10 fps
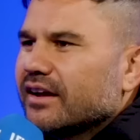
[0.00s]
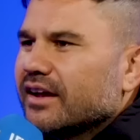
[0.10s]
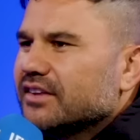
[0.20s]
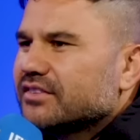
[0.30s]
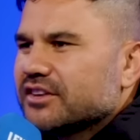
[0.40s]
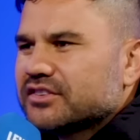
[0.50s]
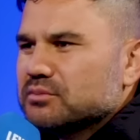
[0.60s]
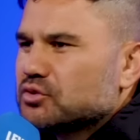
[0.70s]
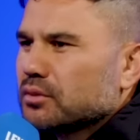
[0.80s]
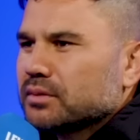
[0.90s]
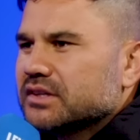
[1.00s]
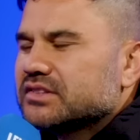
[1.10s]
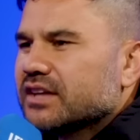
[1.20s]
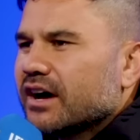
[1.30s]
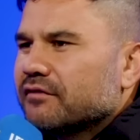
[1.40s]
He says some dribbly
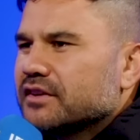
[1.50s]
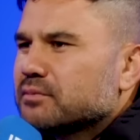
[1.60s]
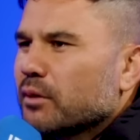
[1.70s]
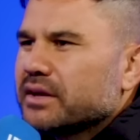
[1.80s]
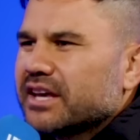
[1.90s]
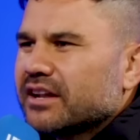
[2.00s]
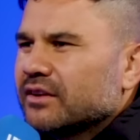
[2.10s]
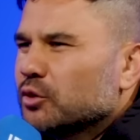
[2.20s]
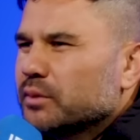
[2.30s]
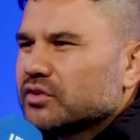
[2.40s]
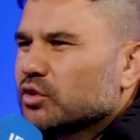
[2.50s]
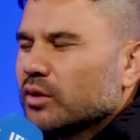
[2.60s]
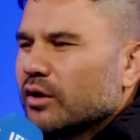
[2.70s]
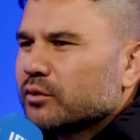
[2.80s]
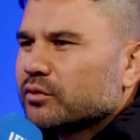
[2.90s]
stuff. Yeah. He's probably getting a little bit too
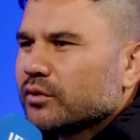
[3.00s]
old for